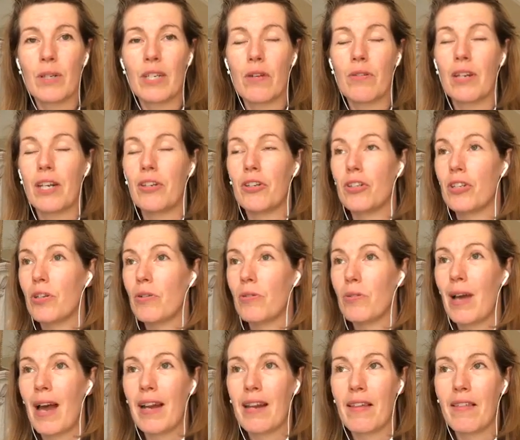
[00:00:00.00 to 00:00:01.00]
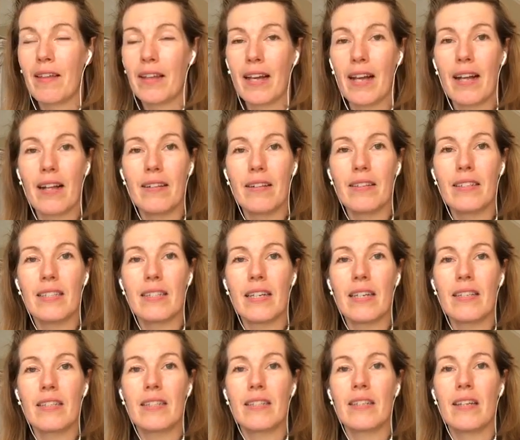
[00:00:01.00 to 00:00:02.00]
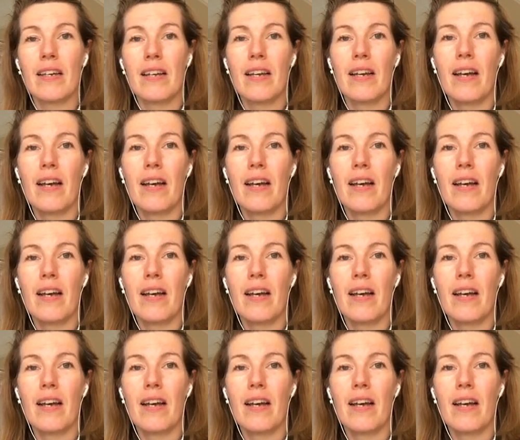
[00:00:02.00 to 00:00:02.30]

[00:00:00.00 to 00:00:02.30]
We don't need you to do anything else. It's